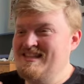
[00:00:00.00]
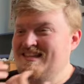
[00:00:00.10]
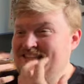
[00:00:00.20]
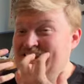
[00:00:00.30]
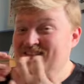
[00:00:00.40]

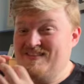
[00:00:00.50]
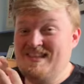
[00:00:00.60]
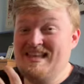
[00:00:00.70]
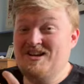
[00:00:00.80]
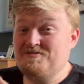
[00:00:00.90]
teeth and
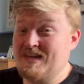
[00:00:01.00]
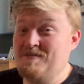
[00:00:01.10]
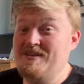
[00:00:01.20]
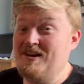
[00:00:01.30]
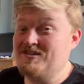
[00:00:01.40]
the nails were
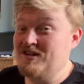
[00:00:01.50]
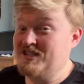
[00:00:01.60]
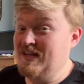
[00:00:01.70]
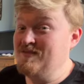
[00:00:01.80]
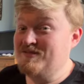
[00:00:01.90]
coming out, so
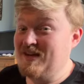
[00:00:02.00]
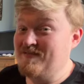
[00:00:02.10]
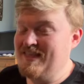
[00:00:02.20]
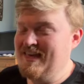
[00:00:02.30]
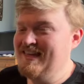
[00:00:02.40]
Sally was
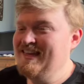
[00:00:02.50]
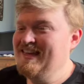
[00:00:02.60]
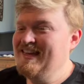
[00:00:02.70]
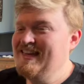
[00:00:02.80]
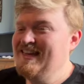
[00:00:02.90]
coming there.
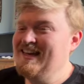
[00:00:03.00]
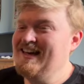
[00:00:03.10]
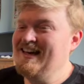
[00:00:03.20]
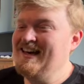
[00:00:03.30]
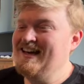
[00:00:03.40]

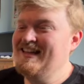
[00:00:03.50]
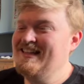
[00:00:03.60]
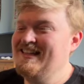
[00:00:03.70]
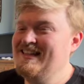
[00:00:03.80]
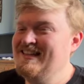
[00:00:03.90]
Ah,
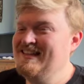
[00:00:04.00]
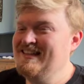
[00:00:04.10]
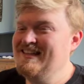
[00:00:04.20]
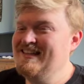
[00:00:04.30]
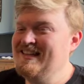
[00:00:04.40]

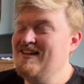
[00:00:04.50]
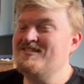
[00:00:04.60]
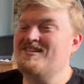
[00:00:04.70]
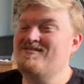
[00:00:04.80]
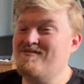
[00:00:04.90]
that
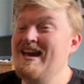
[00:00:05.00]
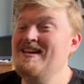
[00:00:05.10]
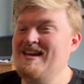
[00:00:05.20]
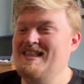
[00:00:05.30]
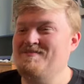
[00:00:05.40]
was a
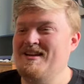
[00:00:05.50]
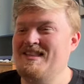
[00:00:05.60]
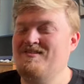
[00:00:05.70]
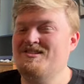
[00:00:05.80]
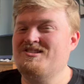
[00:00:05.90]
great anime.
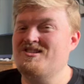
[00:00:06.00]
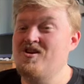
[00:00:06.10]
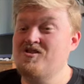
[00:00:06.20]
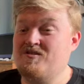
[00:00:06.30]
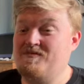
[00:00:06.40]
That was
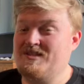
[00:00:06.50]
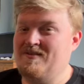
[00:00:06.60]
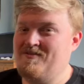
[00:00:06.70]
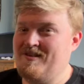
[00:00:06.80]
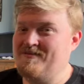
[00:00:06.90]
so good for
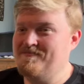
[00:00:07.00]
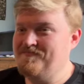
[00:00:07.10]
suffering.